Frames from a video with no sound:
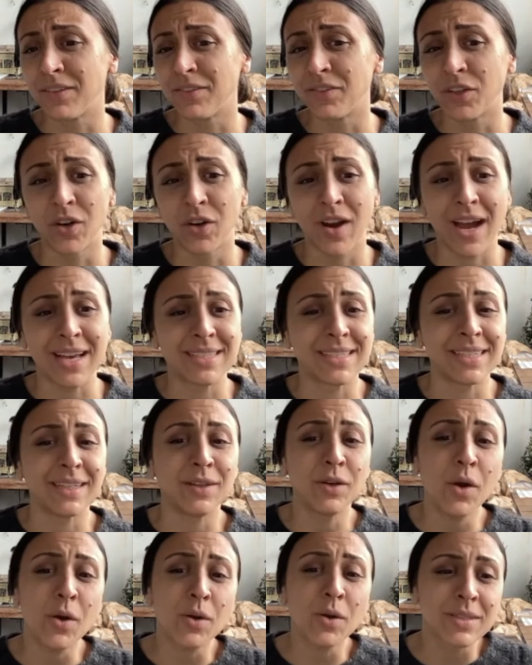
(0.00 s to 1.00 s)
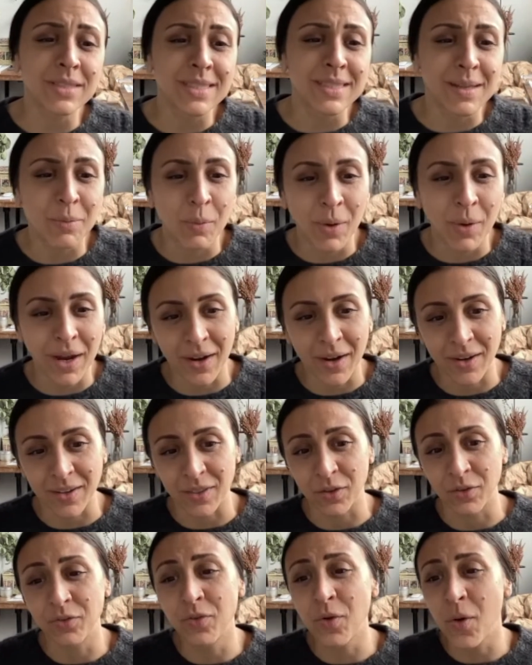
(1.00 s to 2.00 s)
of a grassy knoll somewhere in
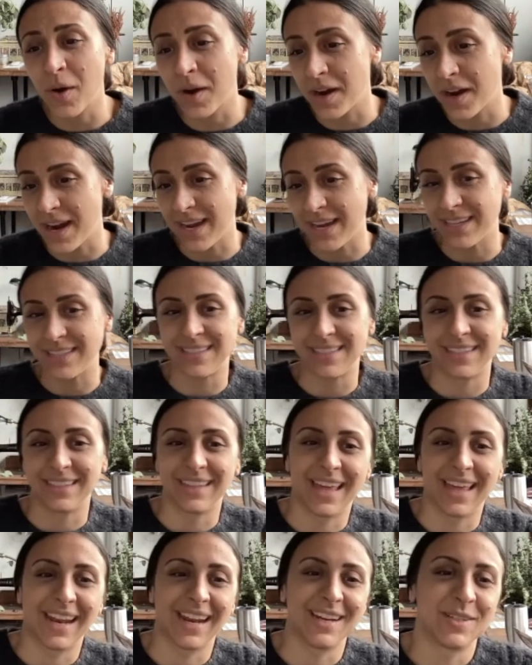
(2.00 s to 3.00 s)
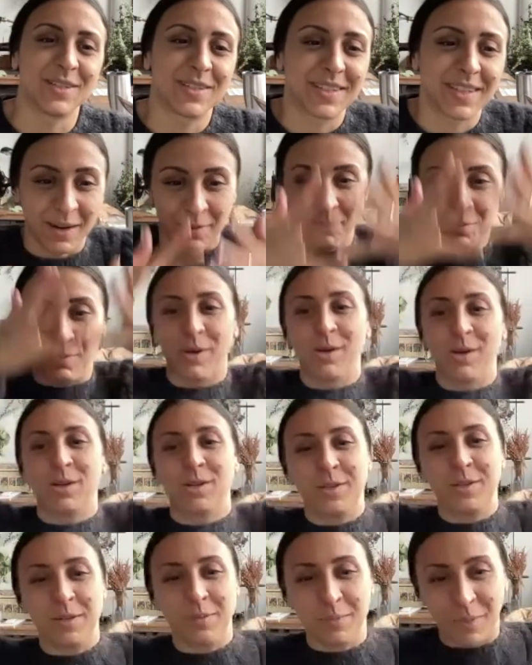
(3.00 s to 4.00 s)
the forest, and that I just like
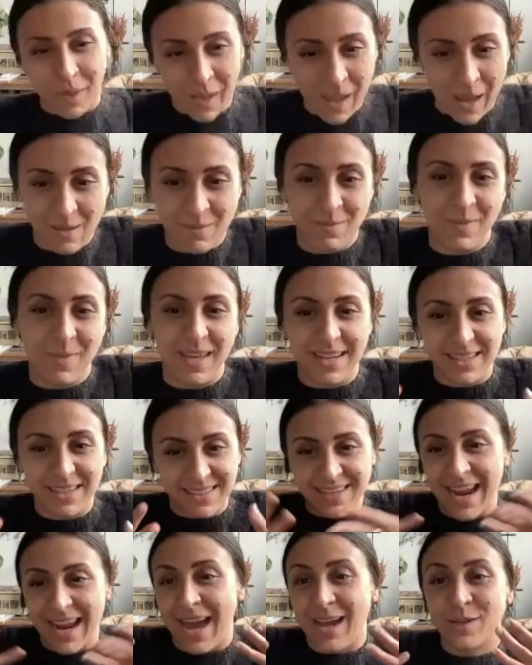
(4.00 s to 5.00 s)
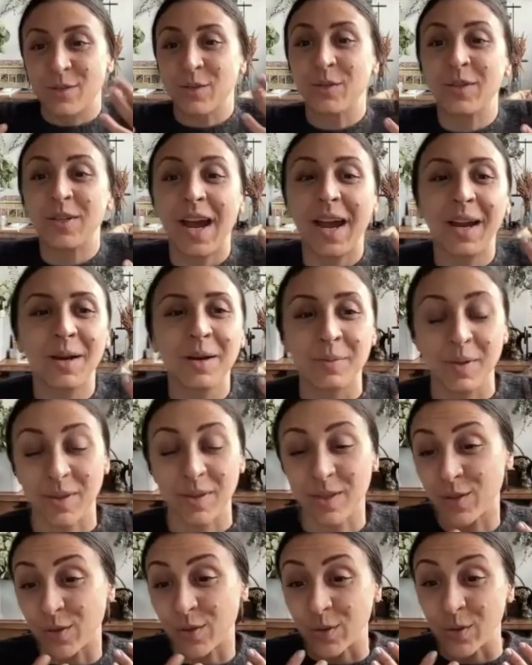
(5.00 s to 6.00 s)
emerged and became this natural dyer. But
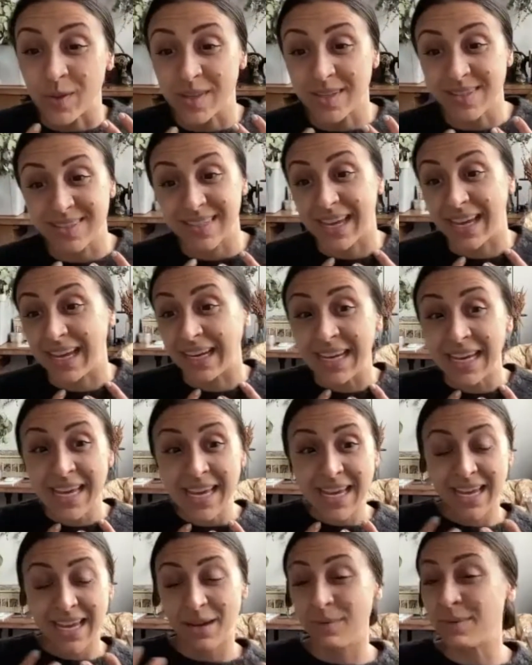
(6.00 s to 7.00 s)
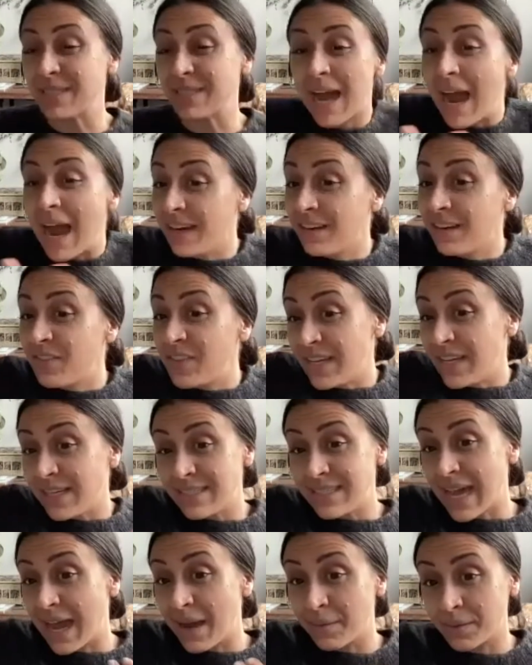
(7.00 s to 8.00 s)
the truth is, like, it was kind of the
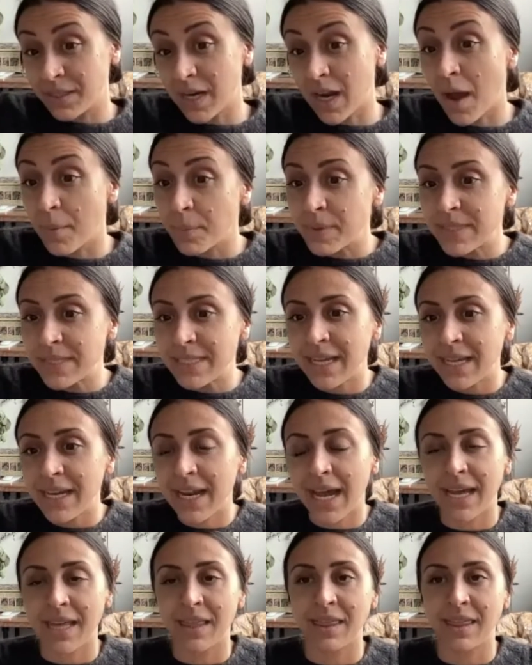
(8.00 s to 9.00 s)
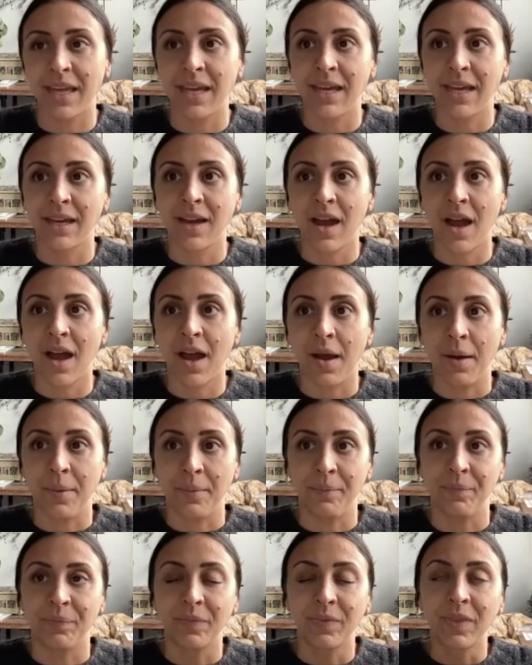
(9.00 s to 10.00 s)
exact opposite. I think
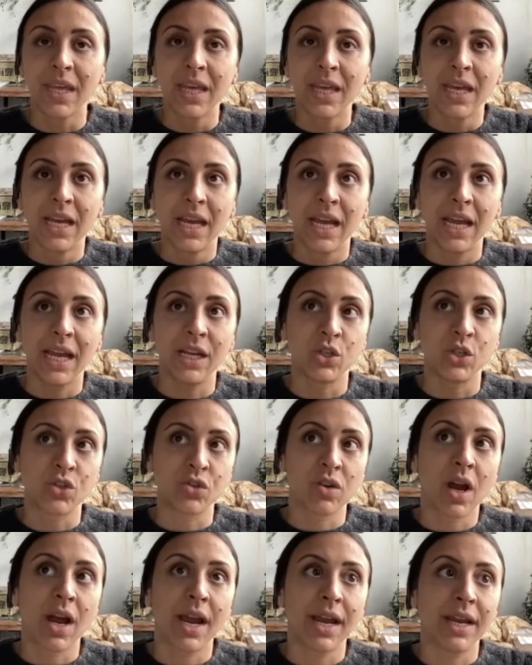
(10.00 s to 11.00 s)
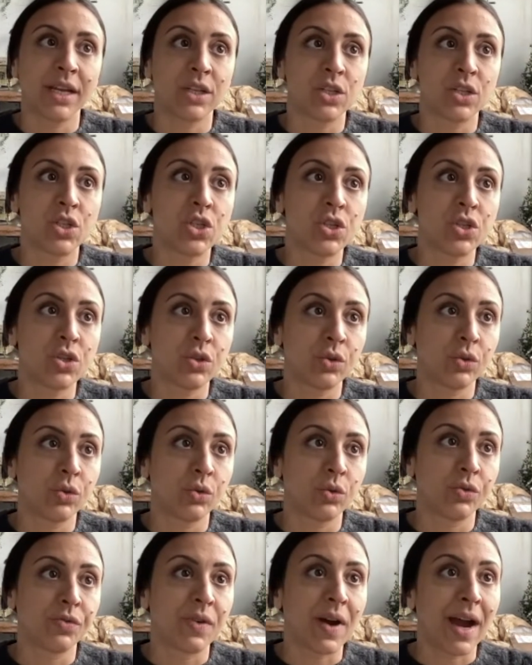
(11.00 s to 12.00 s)
in trying
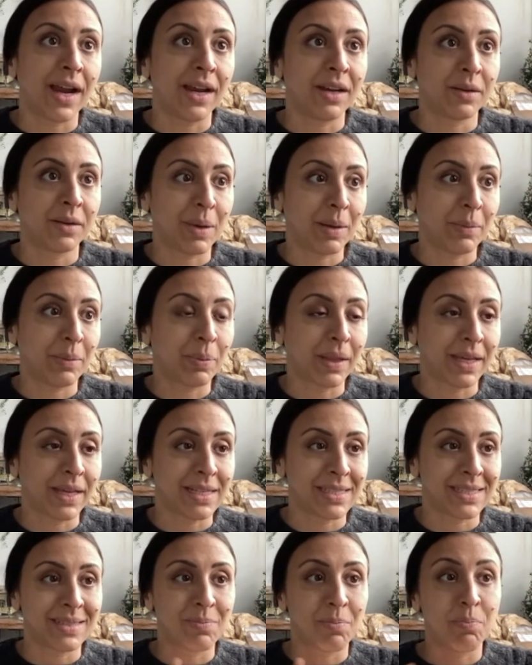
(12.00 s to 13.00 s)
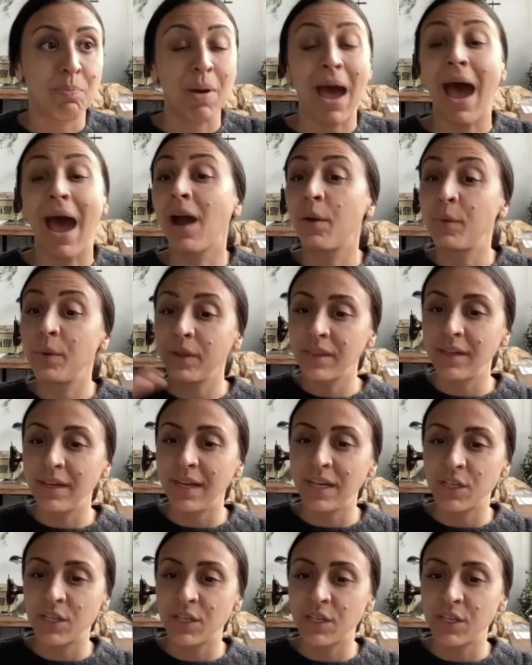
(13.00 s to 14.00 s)
to find my place back with
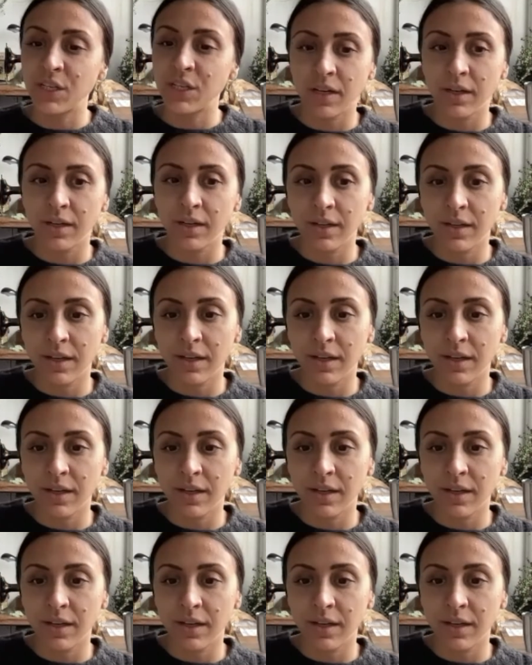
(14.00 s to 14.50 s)
nature,